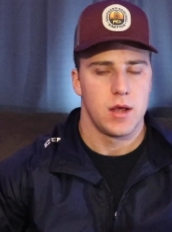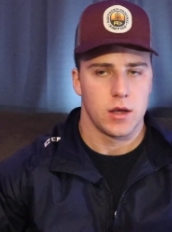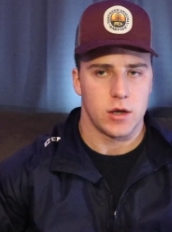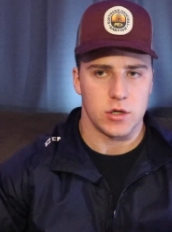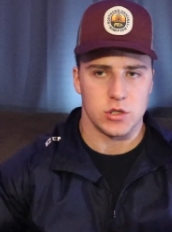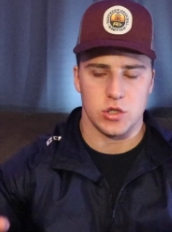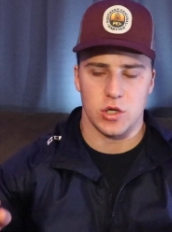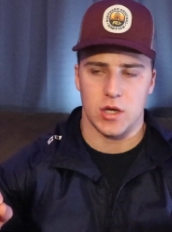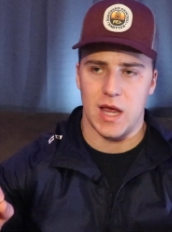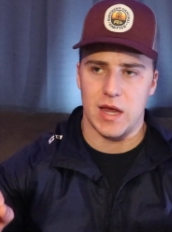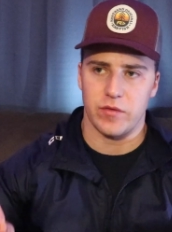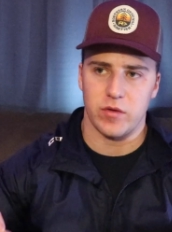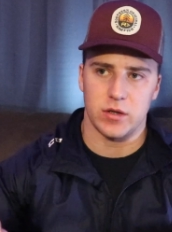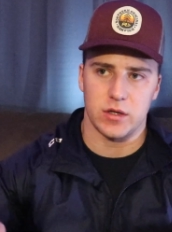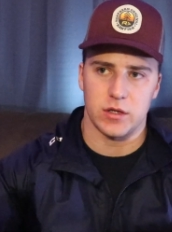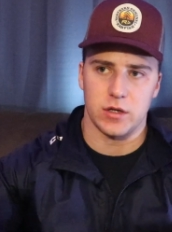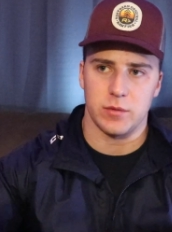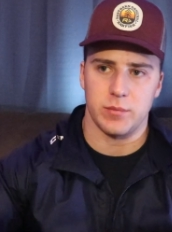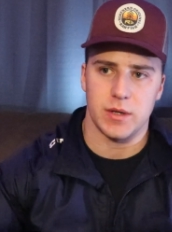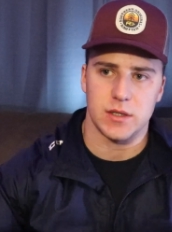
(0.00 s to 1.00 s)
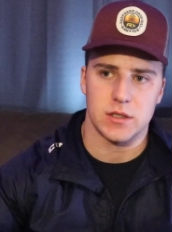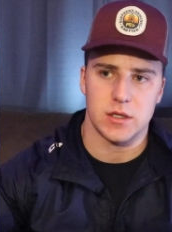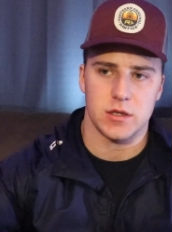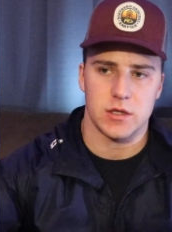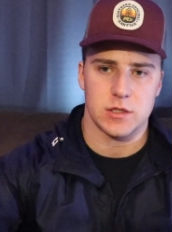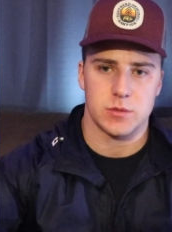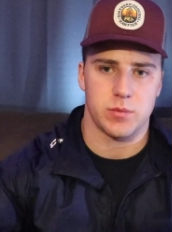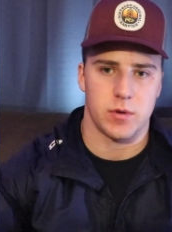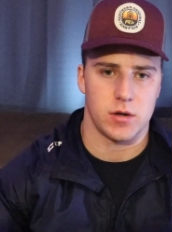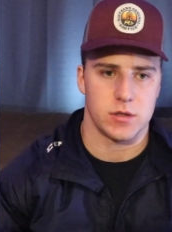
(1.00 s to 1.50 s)
Because you gave a little bit to
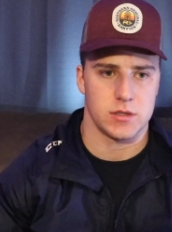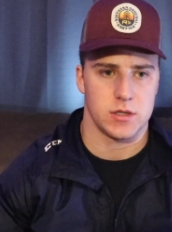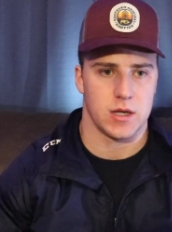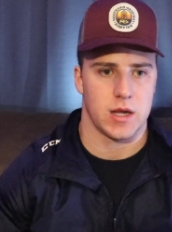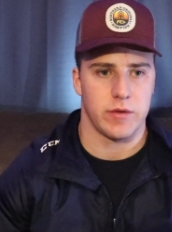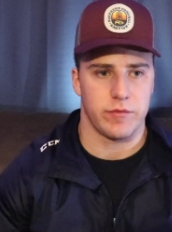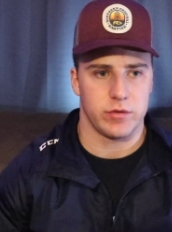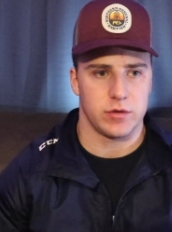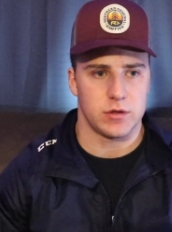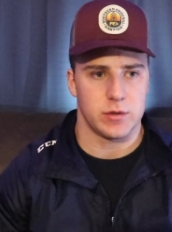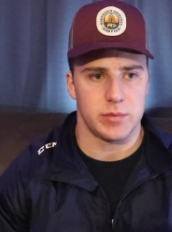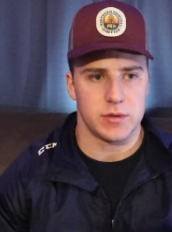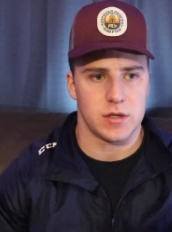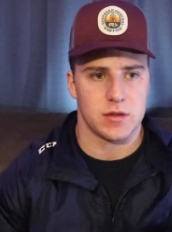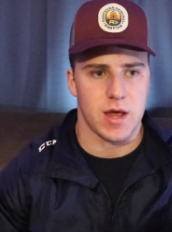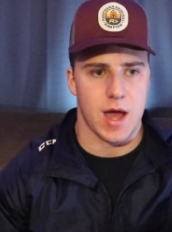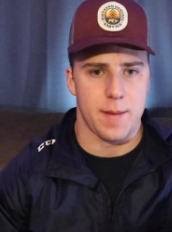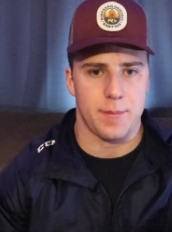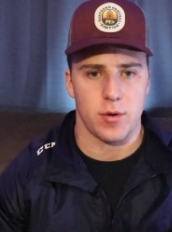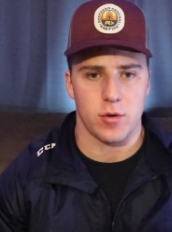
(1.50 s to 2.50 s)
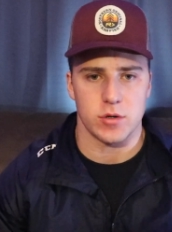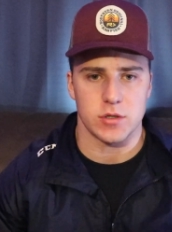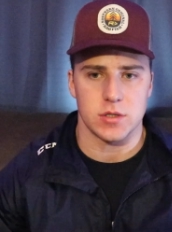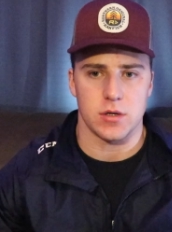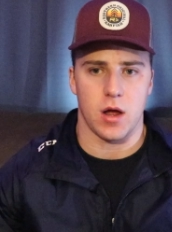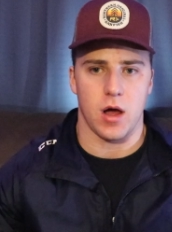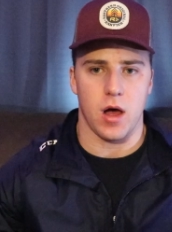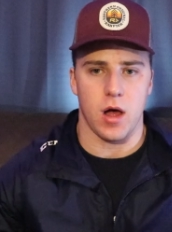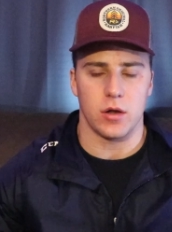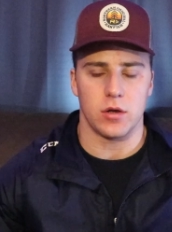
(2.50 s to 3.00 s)
this person. You gave a little bit to that
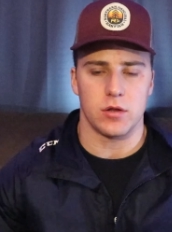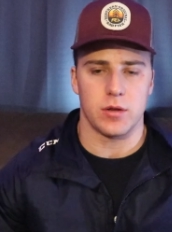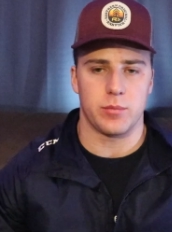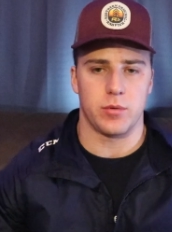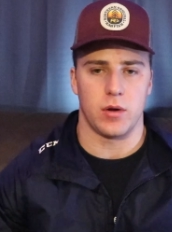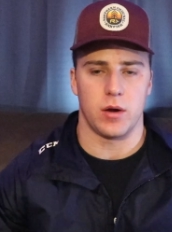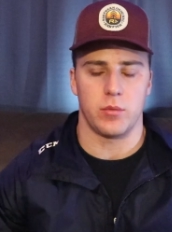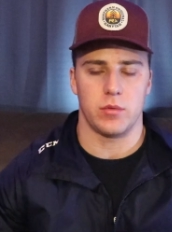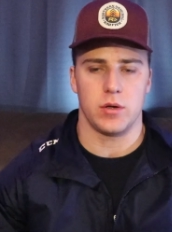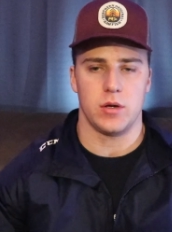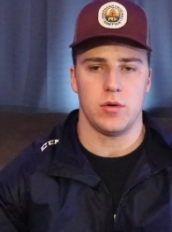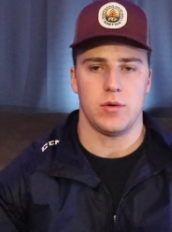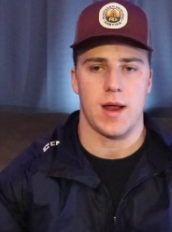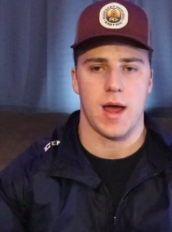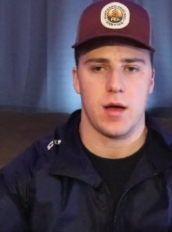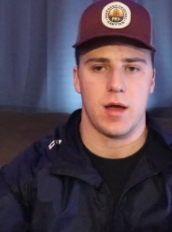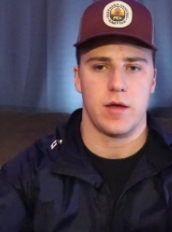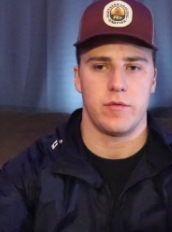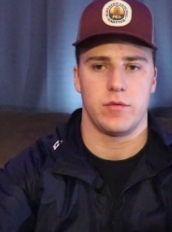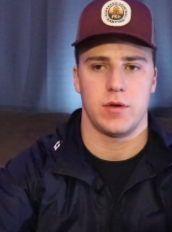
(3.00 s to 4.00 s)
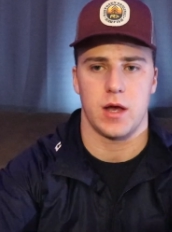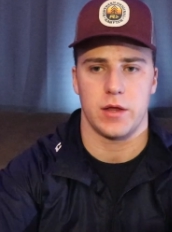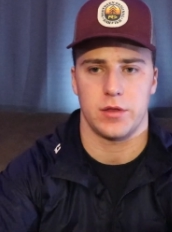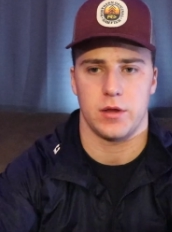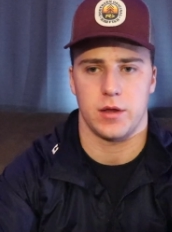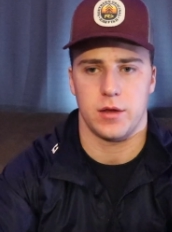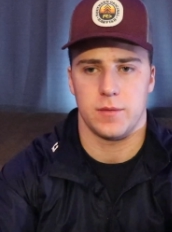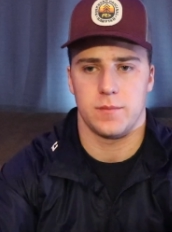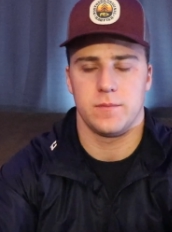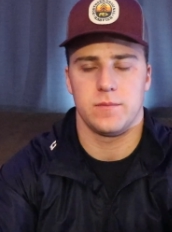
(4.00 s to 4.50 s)
person, all to the point where you now have nothing.